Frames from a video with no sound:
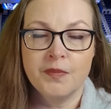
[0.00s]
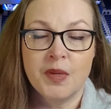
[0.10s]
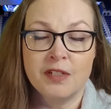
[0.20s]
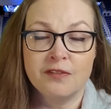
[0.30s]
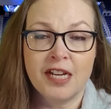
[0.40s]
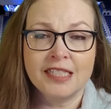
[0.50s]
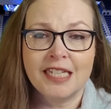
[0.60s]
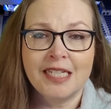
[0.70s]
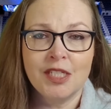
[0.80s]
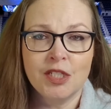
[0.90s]
In
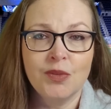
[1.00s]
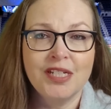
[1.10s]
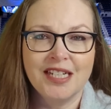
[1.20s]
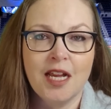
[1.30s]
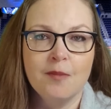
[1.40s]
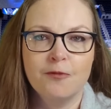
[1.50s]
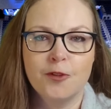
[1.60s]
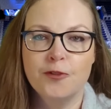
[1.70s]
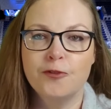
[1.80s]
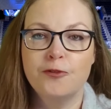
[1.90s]
fact, he suited up
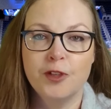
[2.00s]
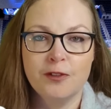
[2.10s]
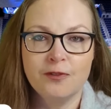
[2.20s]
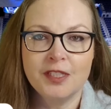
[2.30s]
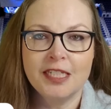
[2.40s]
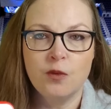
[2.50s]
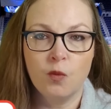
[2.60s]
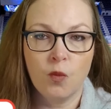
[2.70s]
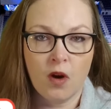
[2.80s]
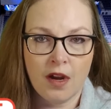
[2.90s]
for
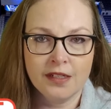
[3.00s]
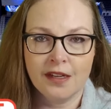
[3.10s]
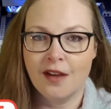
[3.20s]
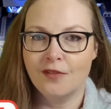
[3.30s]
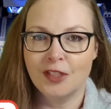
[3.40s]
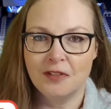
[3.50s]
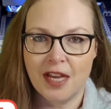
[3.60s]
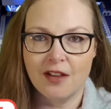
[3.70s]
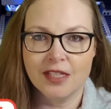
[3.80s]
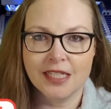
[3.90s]
51 of
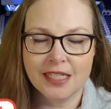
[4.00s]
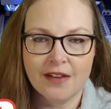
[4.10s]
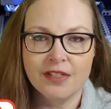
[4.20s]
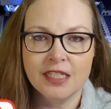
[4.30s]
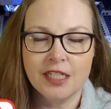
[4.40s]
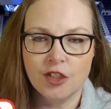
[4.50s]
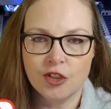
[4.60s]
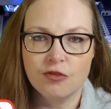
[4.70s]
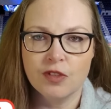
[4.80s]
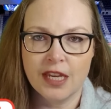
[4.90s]
Laval's
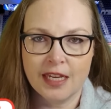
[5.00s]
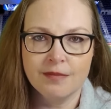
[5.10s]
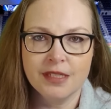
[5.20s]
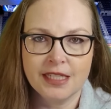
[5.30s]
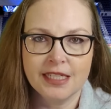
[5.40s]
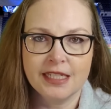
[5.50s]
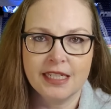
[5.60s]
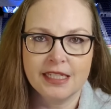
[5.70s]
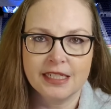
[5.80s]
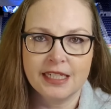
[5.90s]
72 games this
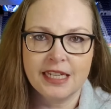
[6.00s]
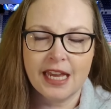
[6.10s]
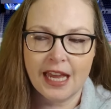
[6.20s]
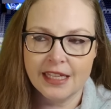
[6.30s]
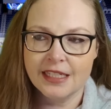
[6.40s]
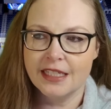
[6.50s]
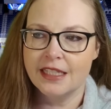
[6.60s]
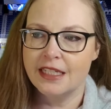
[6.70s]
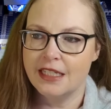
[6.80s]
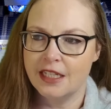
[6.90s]
season. He
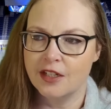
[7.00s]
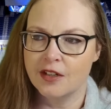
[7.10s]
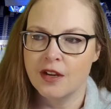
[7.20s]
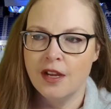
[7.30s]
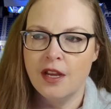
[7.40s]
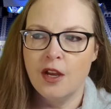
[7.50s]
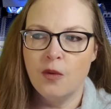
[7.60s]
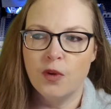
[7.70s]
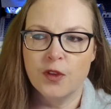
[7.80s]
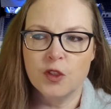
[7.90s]
ended the year
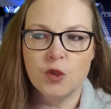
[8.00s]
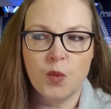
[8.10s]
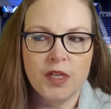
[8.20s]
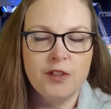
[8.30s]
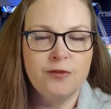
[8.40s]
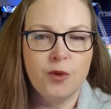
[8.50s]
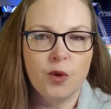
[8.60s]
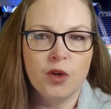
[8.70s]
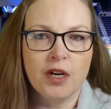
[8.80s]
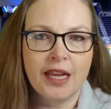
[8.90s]
with a
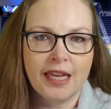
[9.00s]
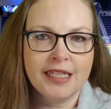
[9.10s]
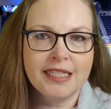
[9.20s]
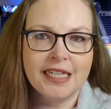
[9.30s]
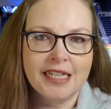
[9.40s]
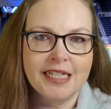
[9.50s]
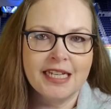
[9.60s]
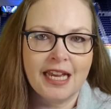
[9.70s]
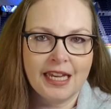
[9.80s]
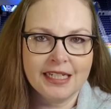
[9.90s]
24
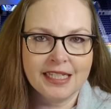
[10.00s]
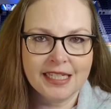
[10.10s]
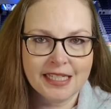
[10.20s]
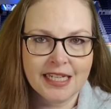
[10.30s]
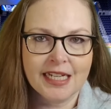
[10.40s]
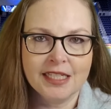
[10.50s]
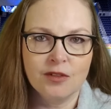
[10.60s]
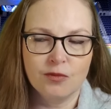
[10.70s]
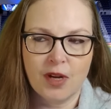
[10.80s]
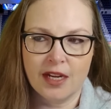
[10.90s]
18 and
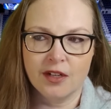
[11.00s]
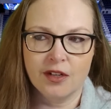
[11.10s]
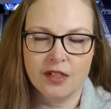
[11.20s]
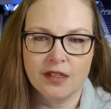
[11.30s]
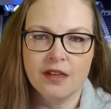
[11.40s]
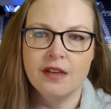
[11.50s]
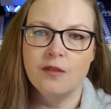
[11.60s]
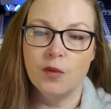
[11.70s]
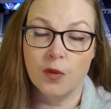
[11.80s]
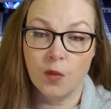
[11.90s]
6 record
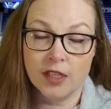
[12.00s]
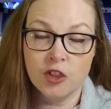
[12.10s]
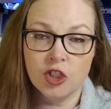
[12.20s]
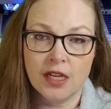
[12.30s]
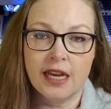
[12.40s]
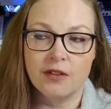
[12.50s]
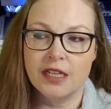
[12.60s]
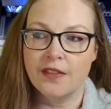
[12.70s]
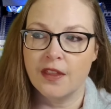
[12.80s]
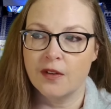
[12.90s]
with one shutout
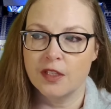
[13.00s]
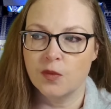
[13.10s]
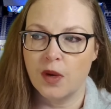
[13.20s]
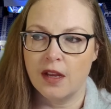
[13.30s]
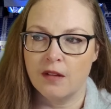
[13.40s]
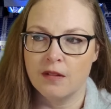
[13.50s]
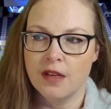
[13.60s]
in there as well.